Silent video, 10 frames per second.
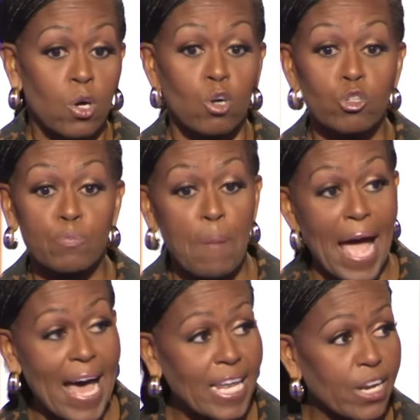Who's
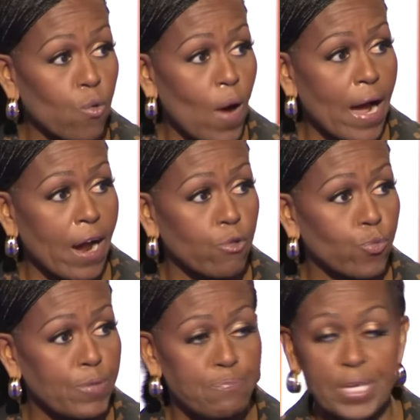palling around
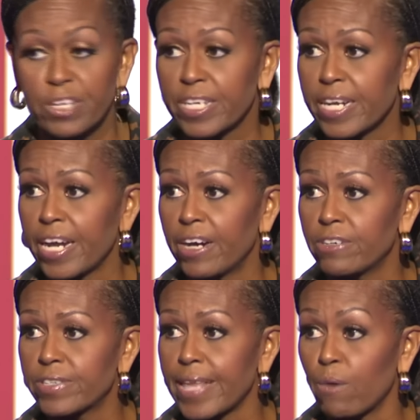with
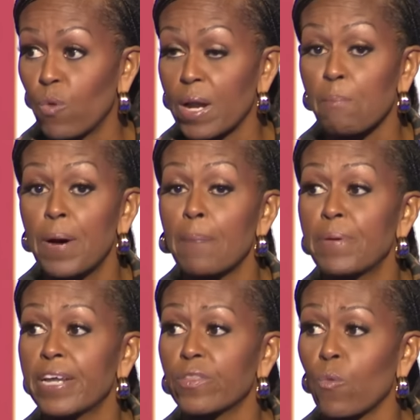billionaires that want a
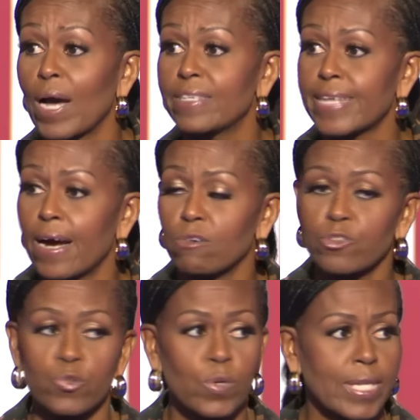puppet in the White House
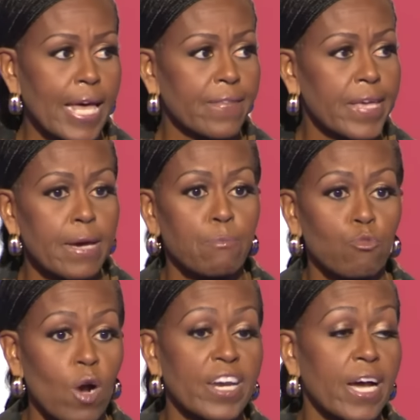who will let him
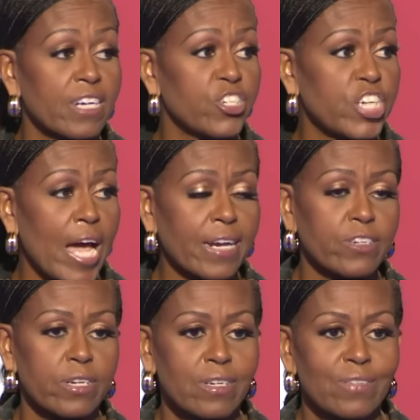run unchecked?